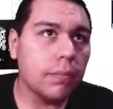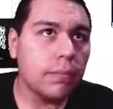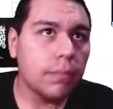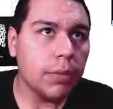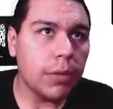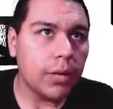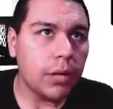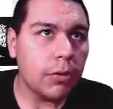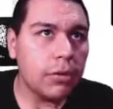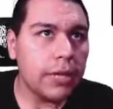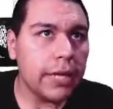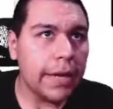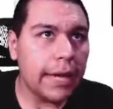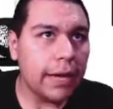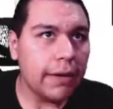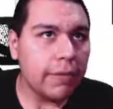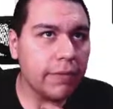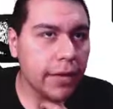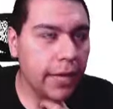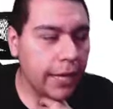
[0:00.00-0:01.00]
But I only
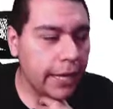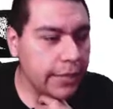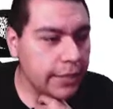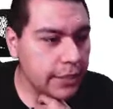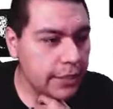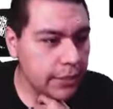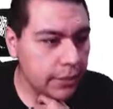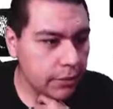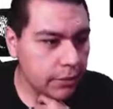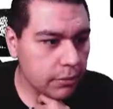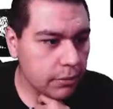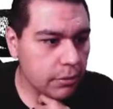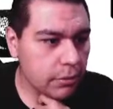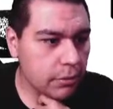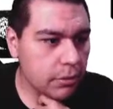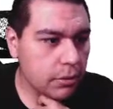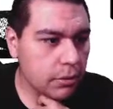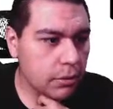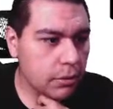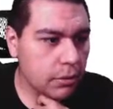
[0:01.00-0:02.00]
have 8 here.
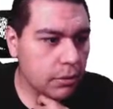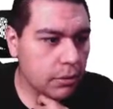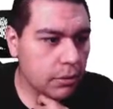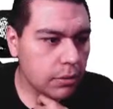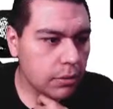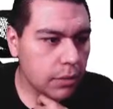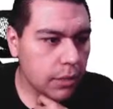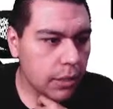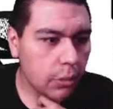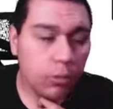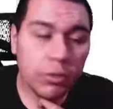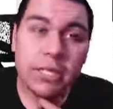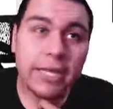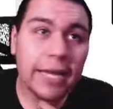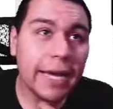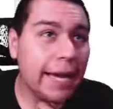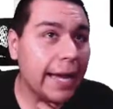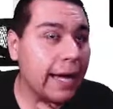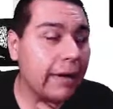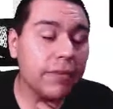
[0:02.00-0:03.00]
I wouldn't
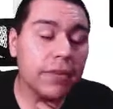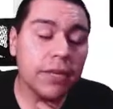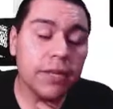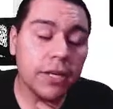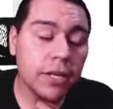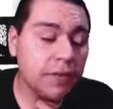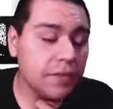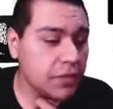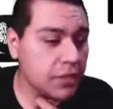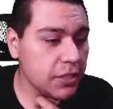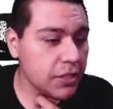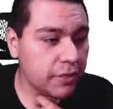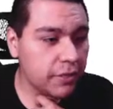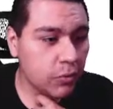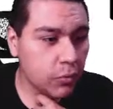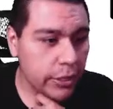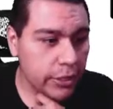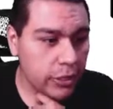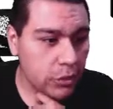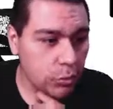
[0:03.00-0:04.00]
have enough to give
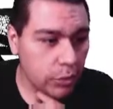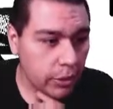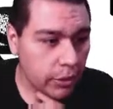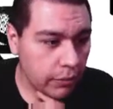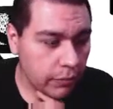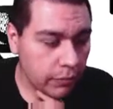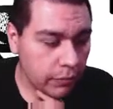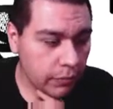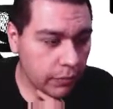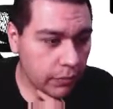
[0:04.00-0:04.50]
away 12.